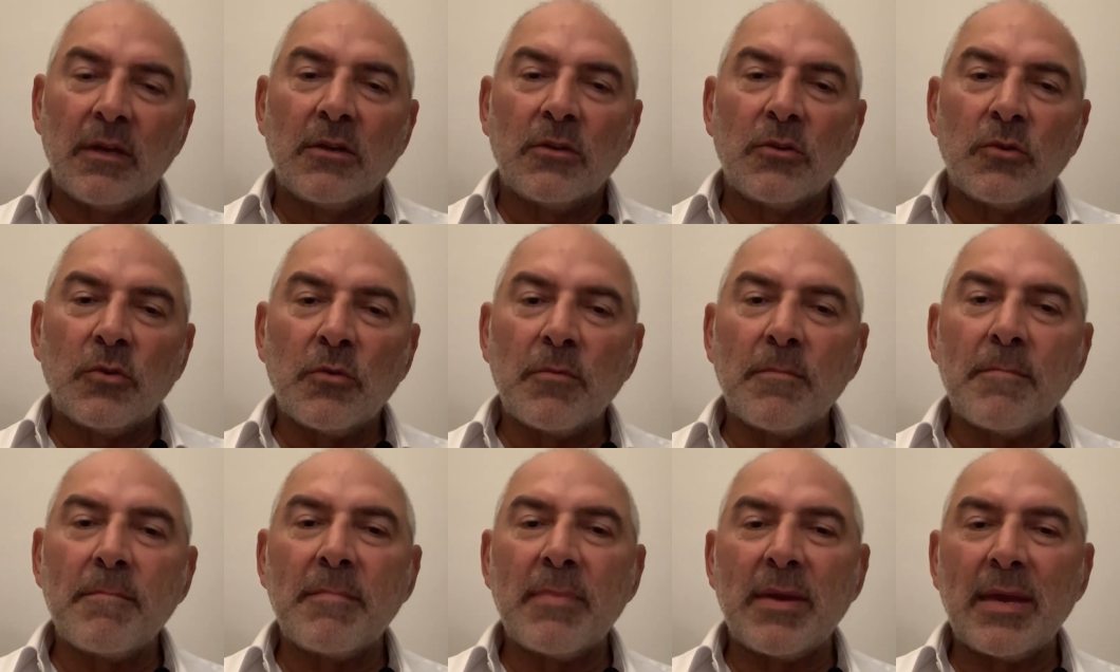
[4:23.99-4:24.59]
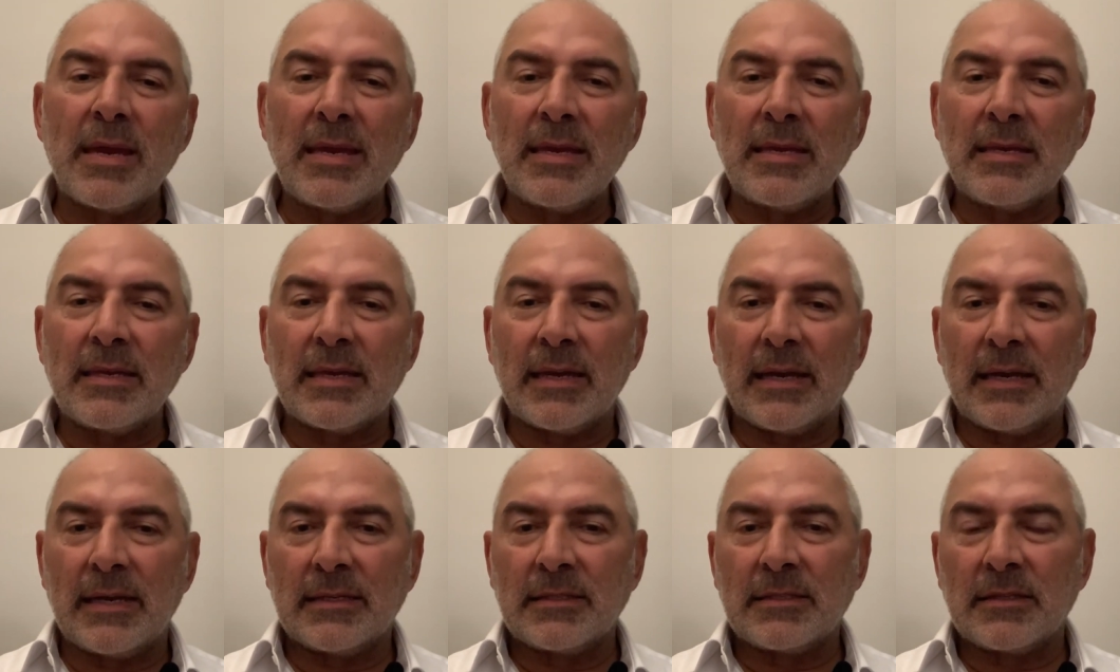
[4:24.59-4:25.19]
you may
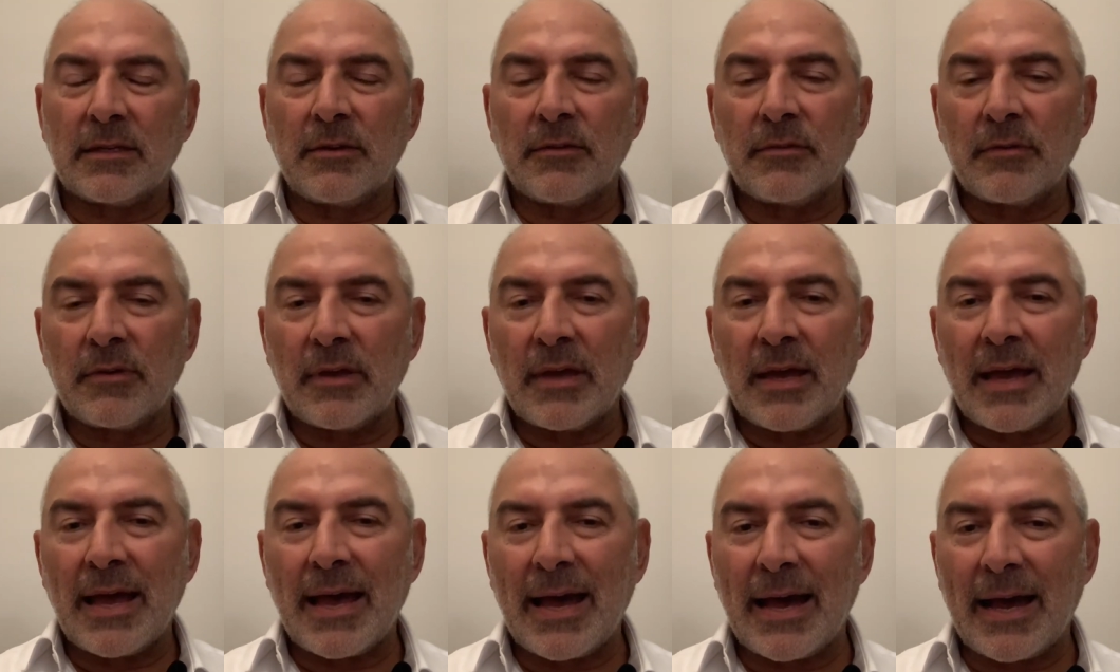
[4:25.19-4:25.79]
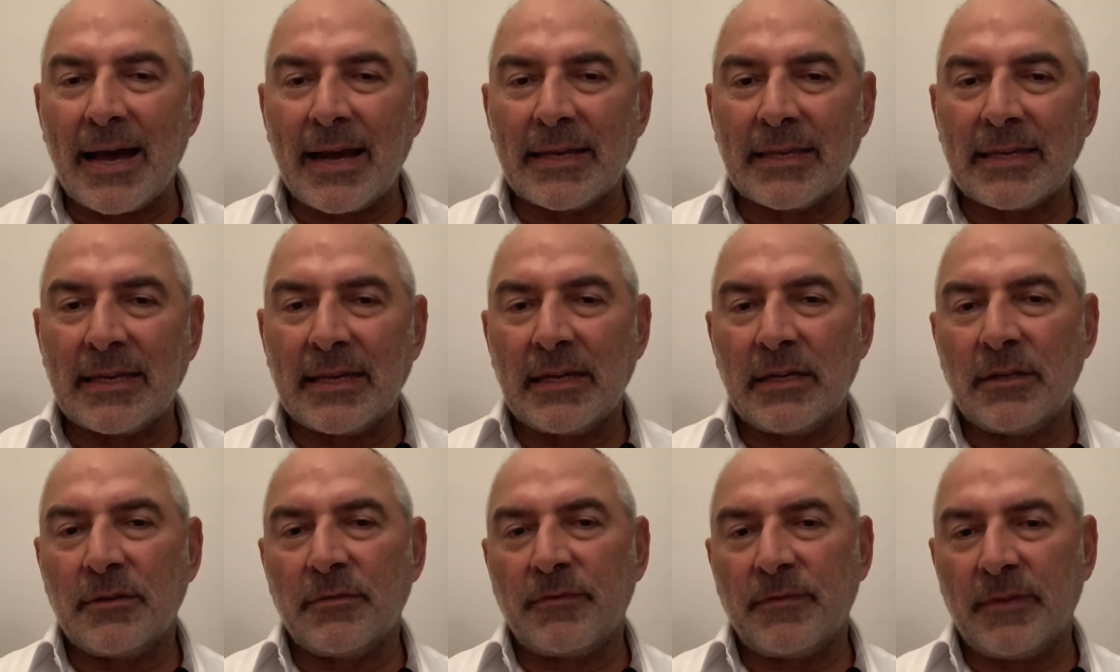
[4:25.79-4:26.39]
get higher
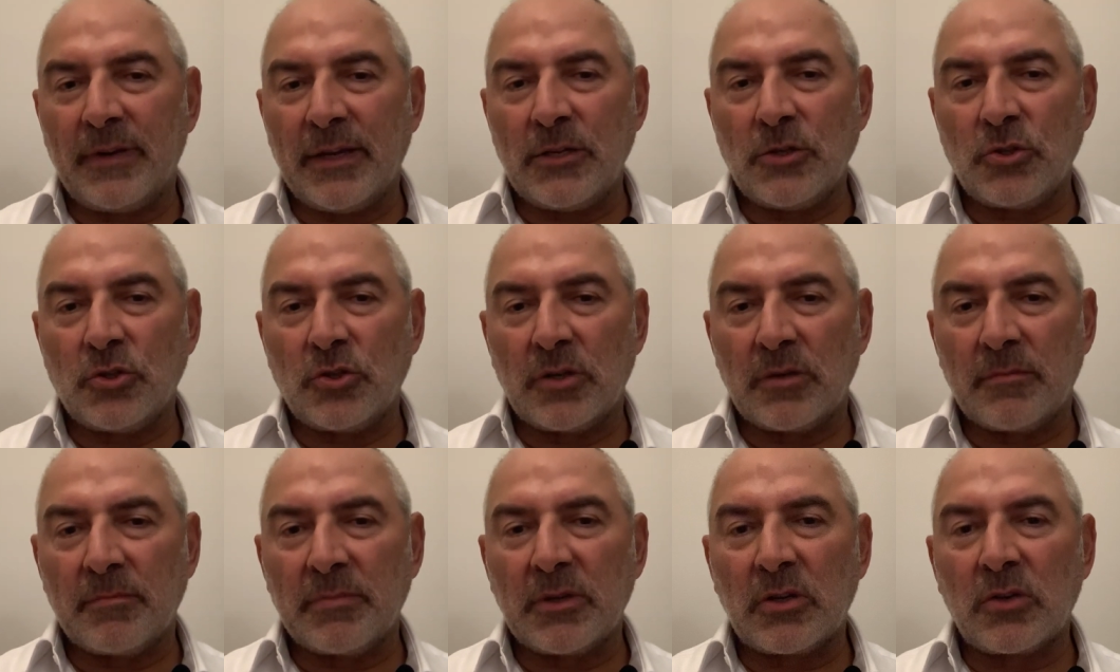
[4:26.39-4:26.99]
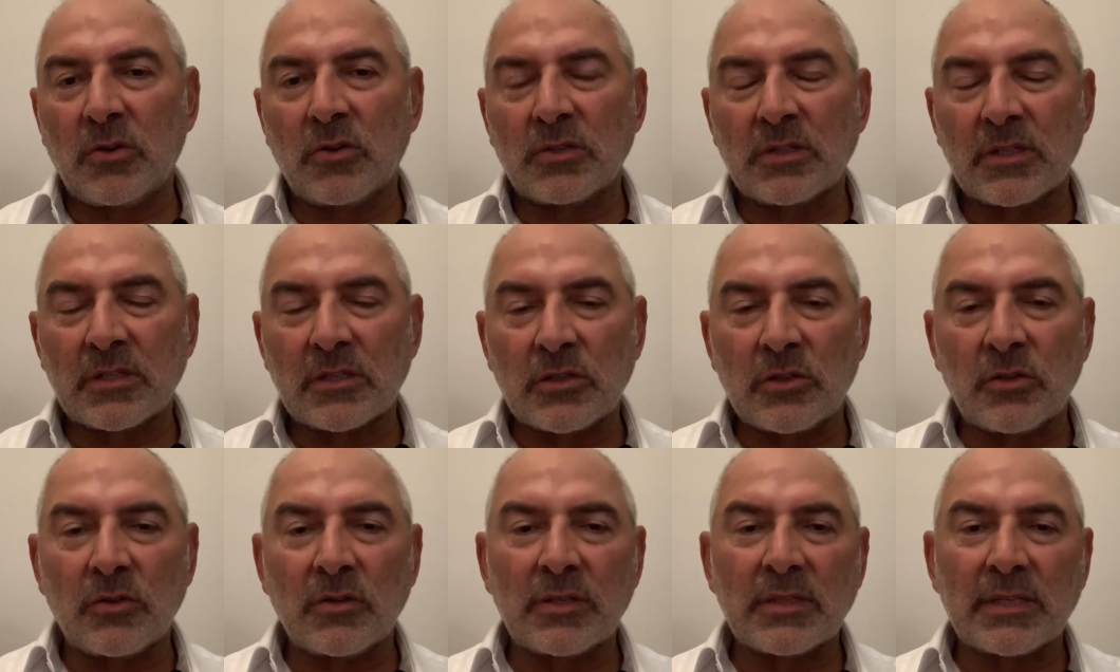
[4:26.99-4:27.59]
inflation because as
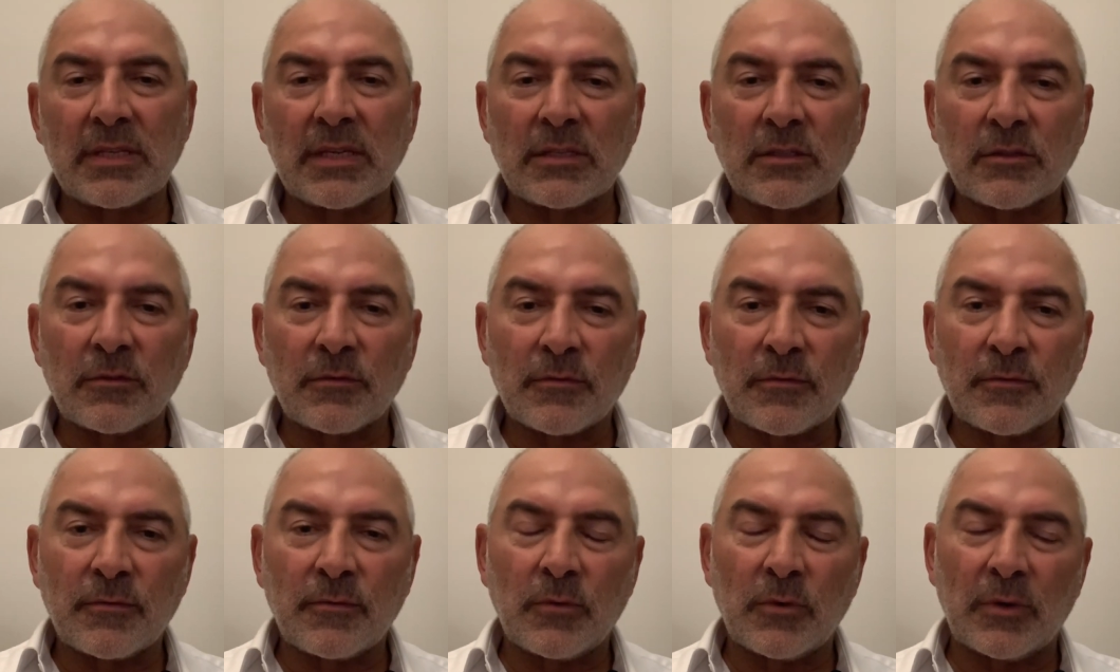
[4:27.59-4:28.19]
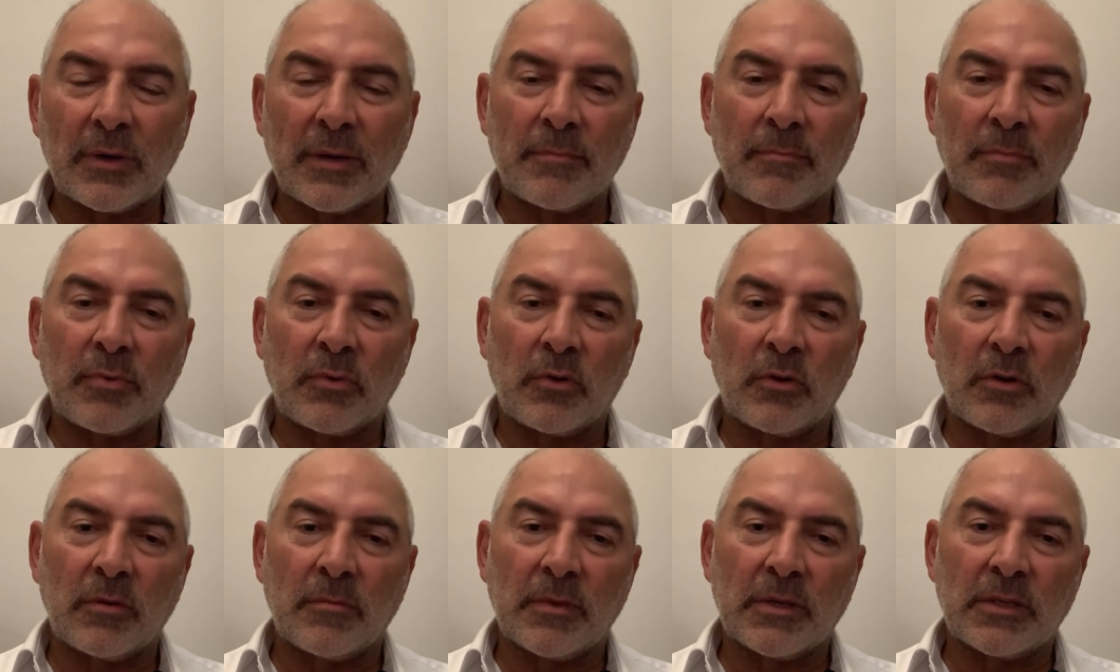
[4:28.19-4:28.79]
long as there's full
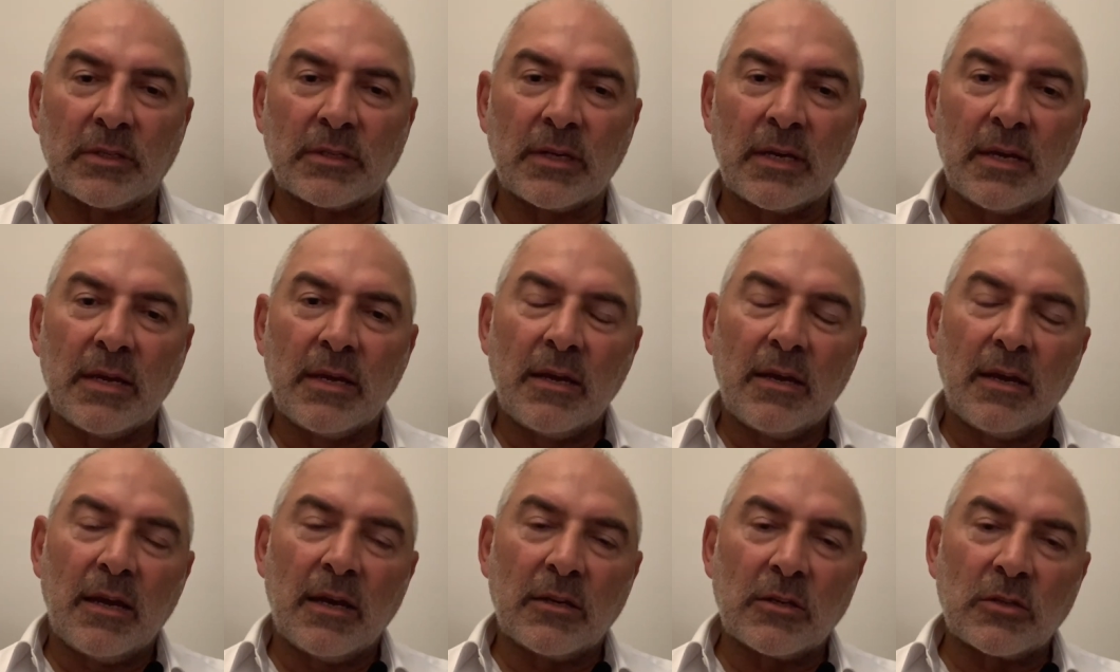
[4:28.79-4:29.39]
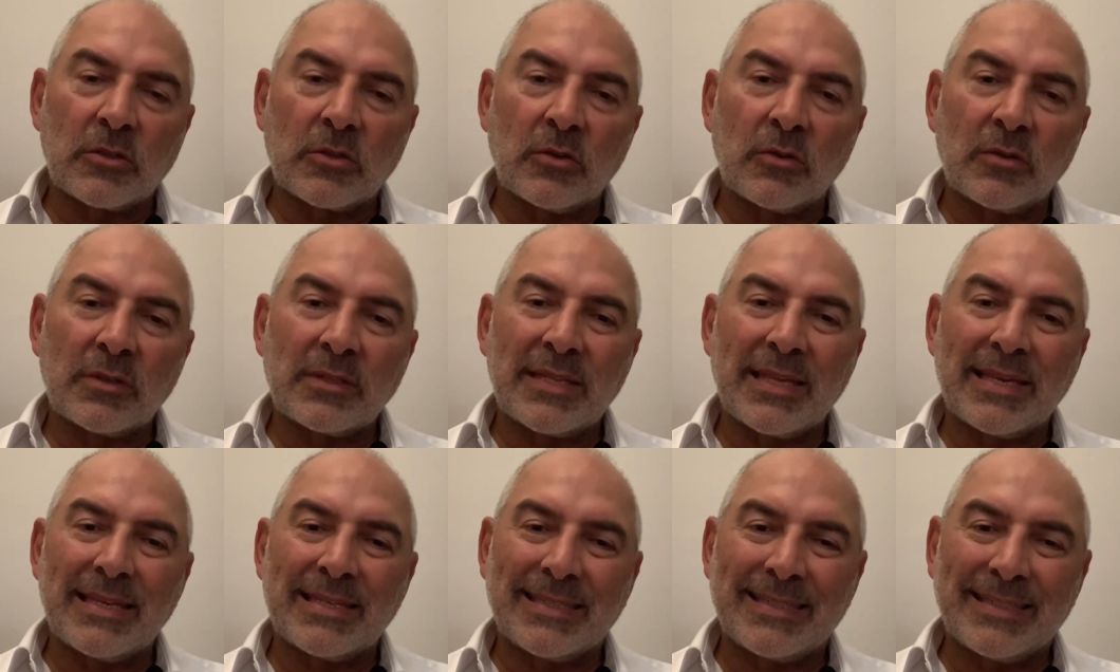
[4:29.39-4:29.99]
employment and as long as
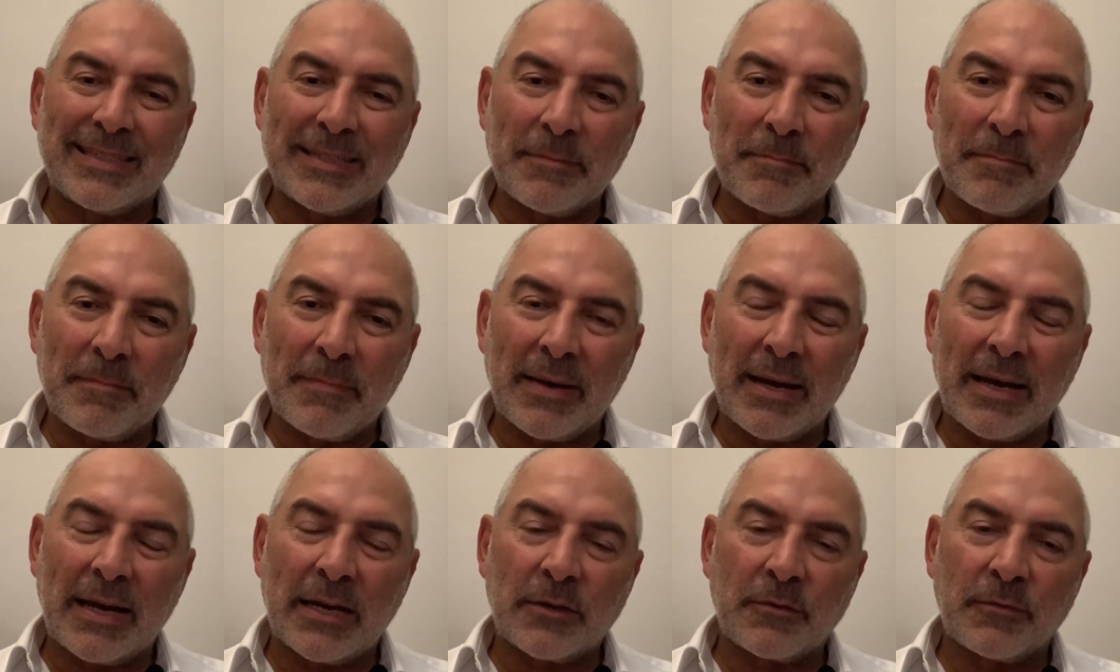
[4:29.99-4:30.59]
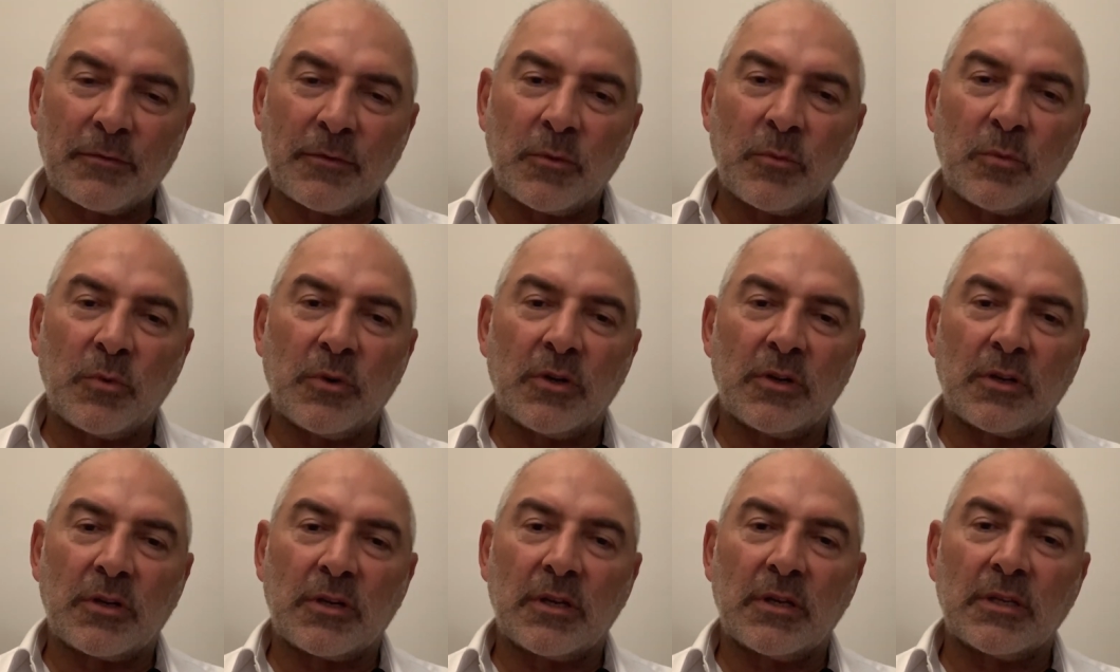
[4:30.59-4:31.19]
there's demand for
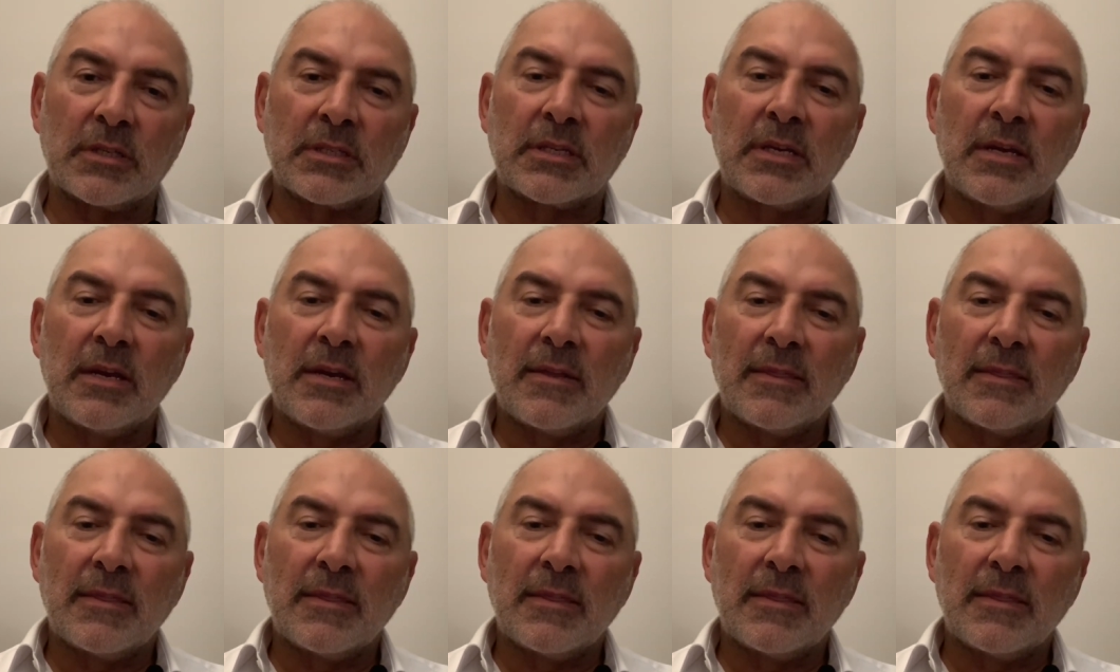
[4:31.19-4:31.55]
workers,